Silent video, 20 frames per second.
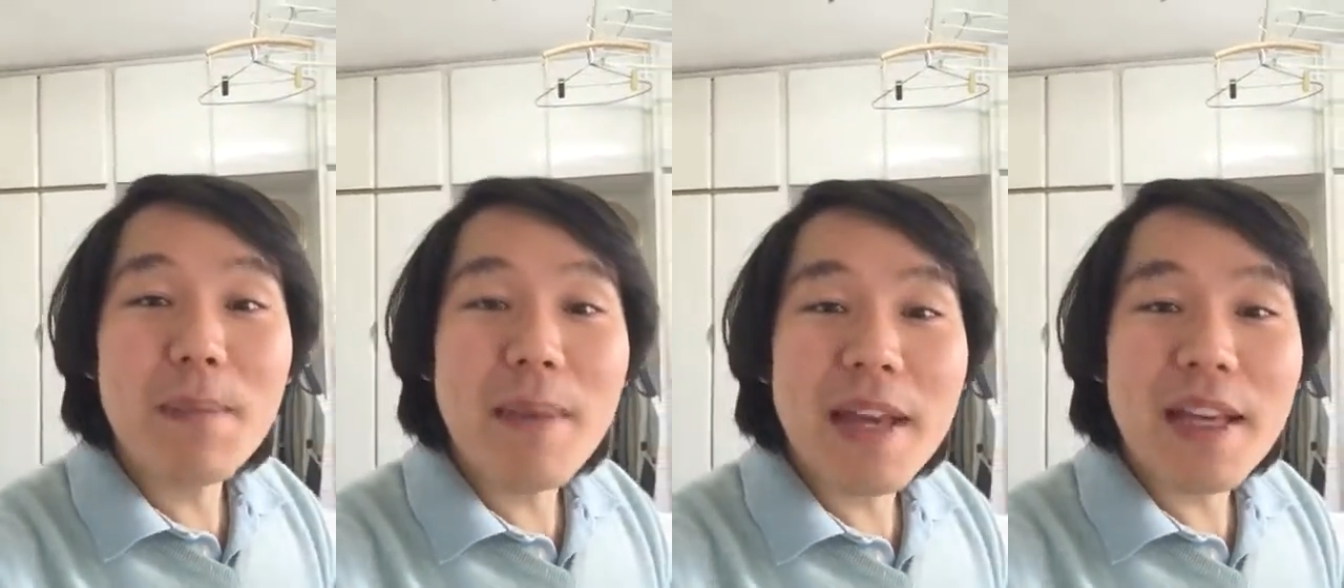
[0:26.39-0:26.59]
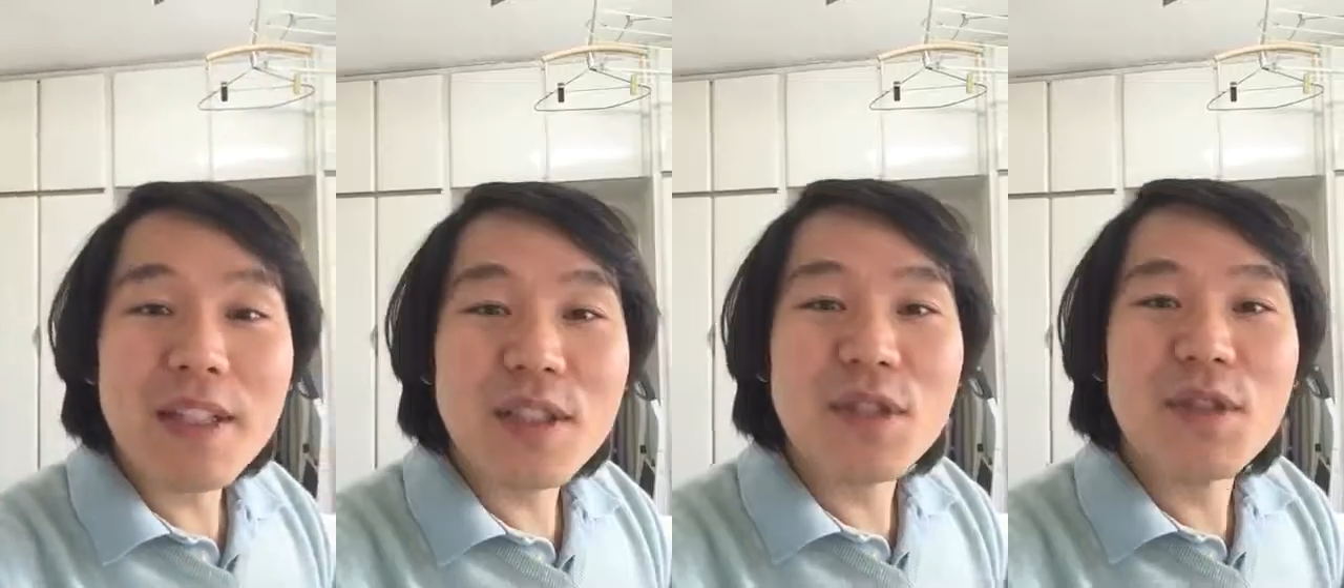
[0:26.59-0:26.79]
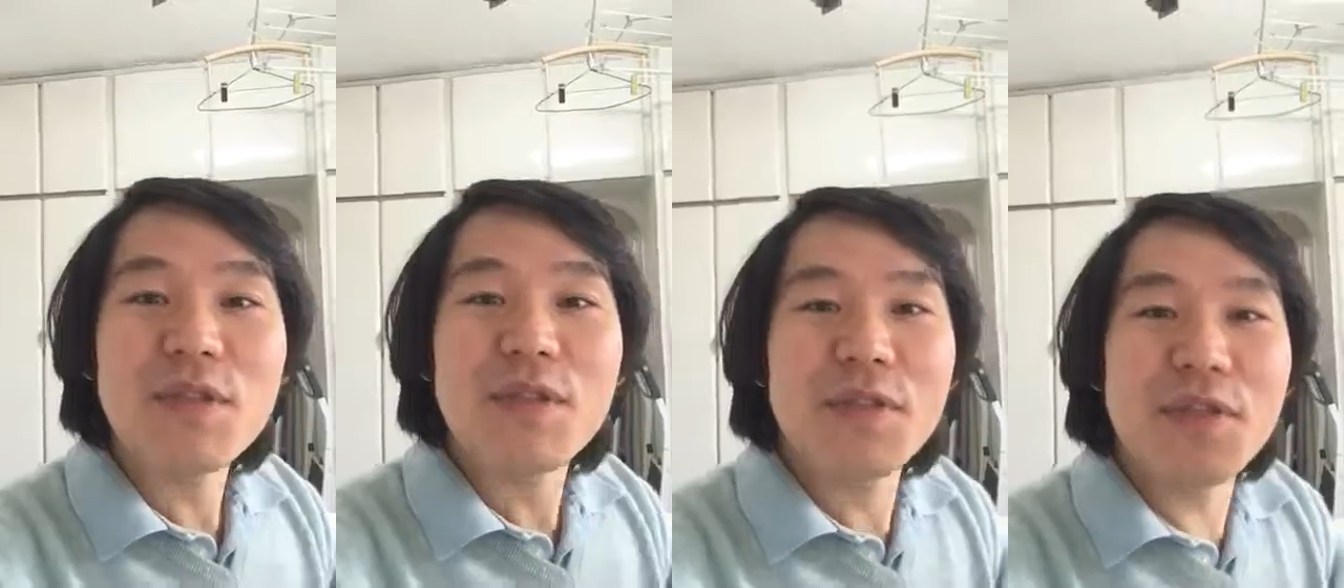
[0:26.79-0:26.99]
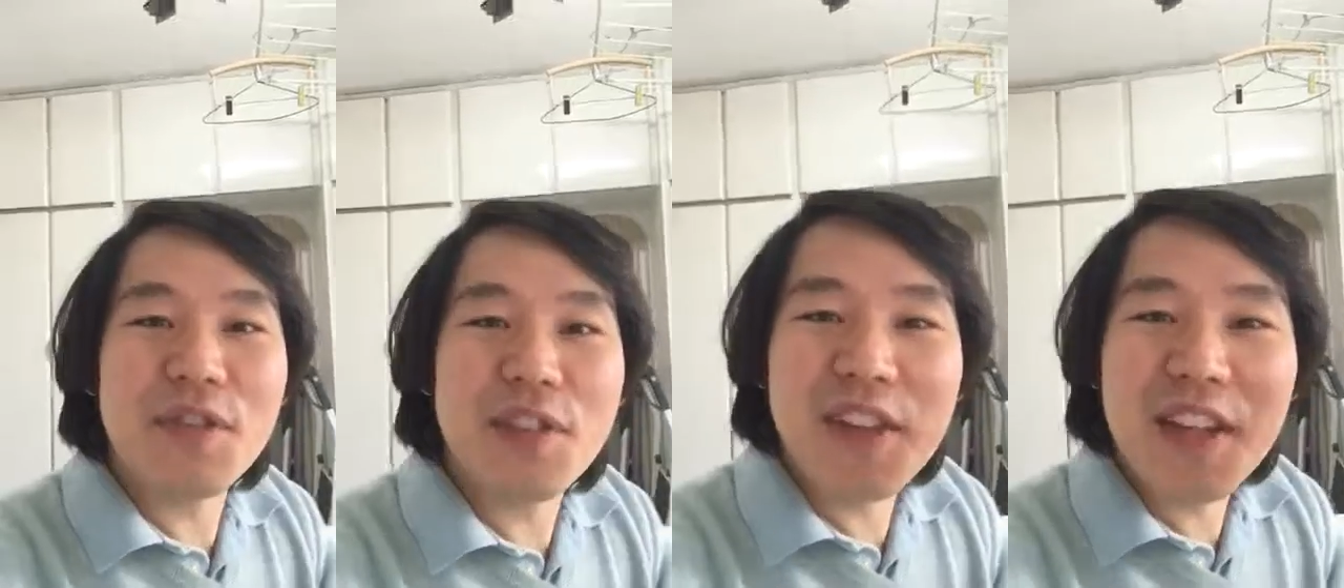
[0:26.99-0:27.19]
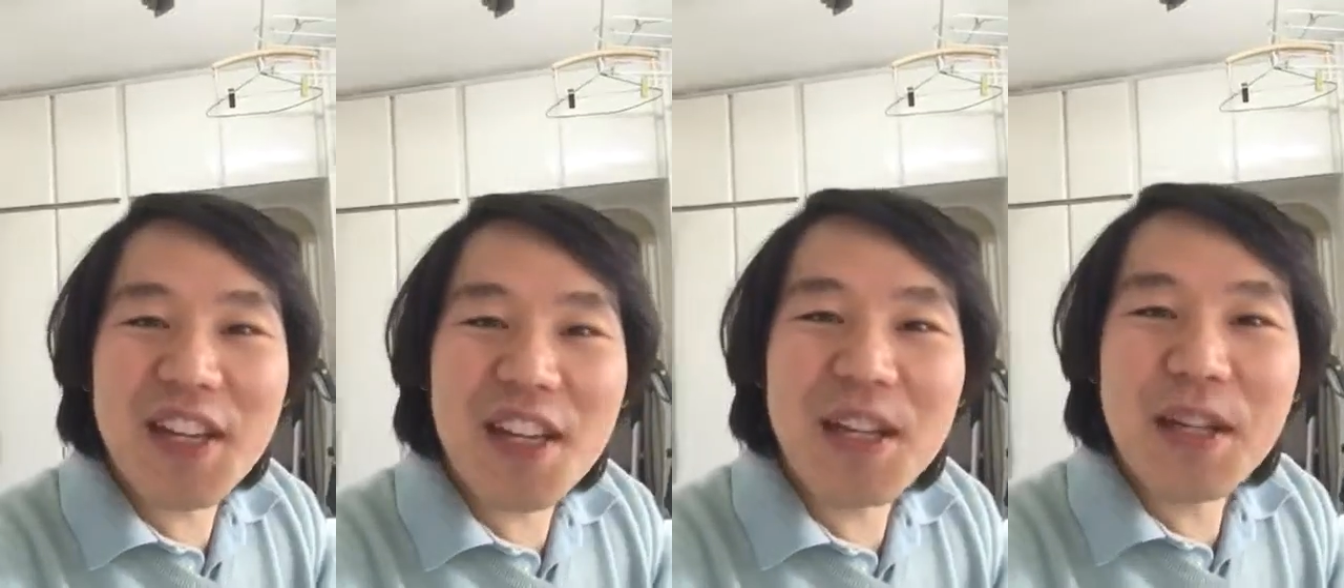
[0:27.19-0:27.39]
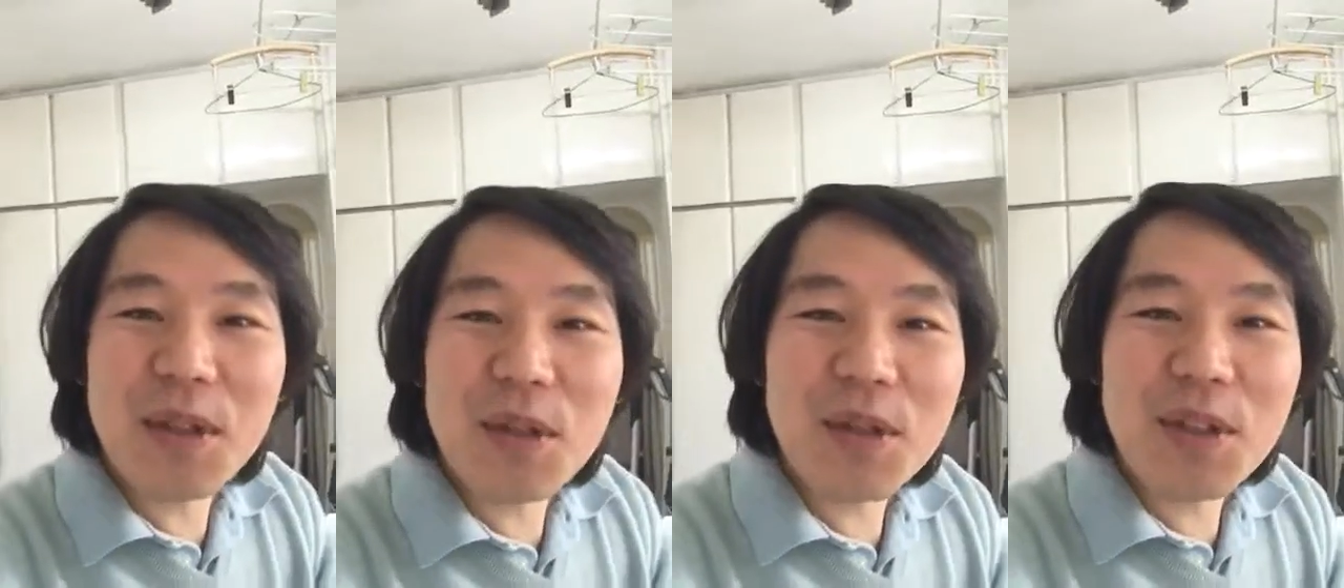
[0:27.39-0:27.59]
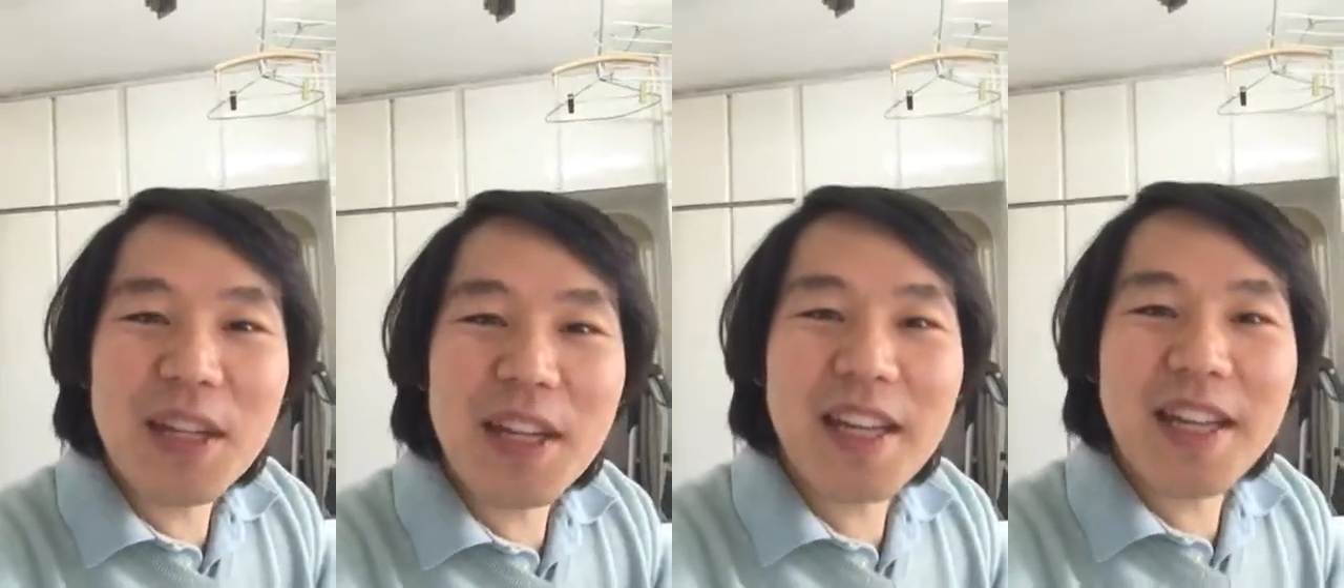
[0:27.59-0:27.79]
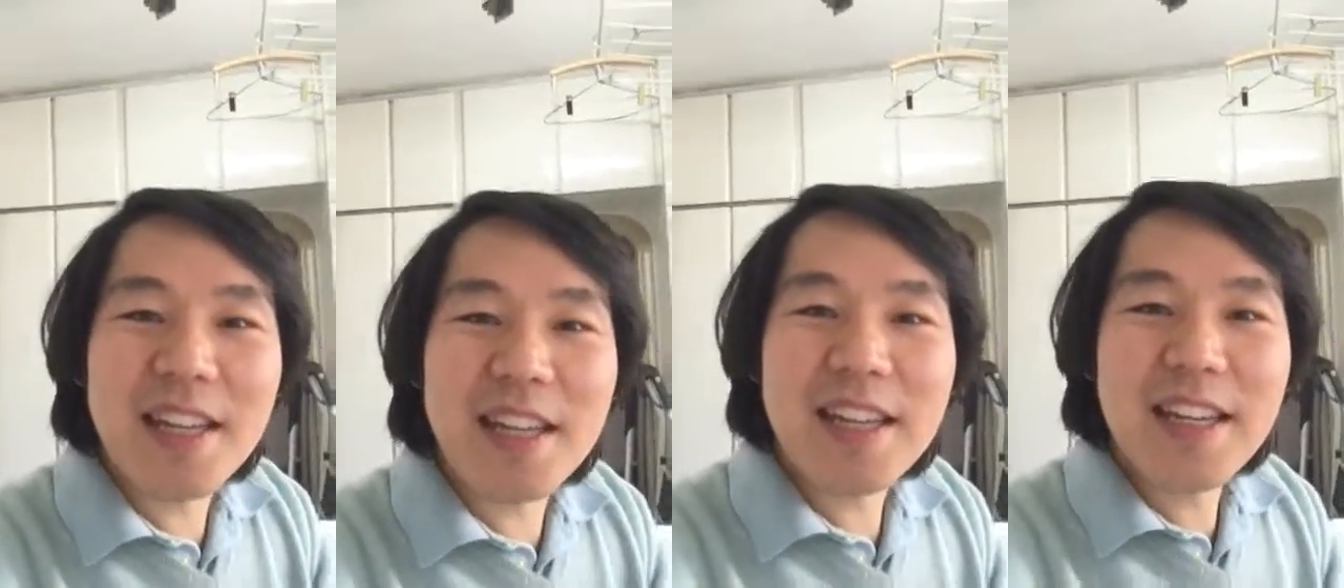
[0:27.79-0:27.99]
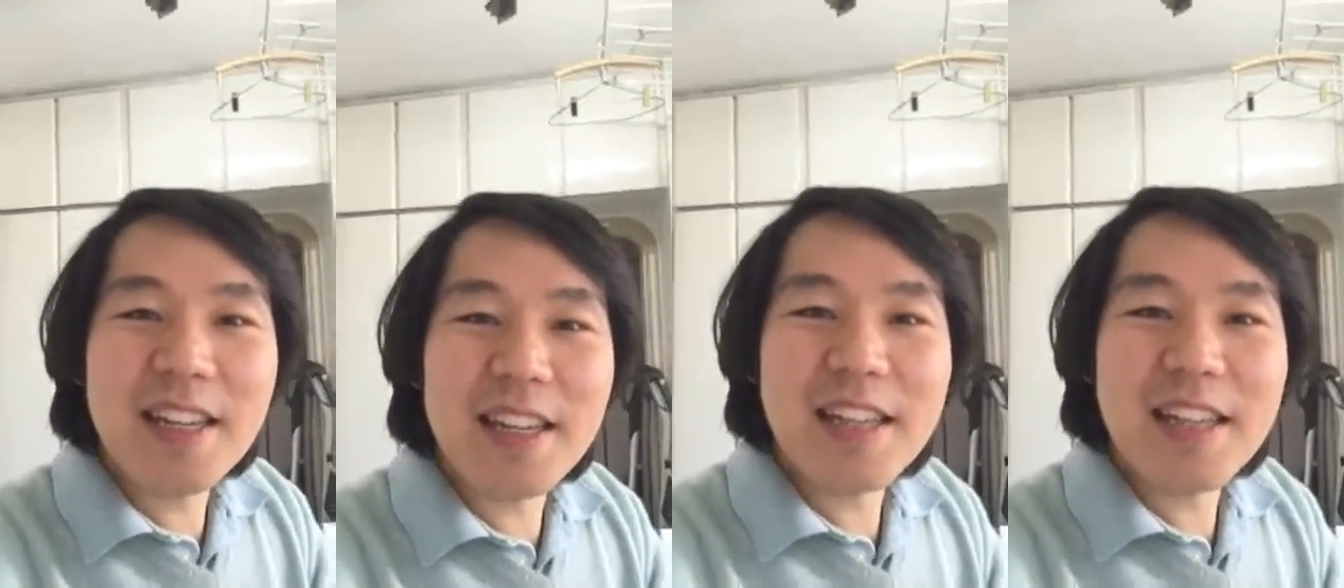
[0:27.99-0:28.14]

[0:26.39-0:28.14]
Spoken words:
makes you feel the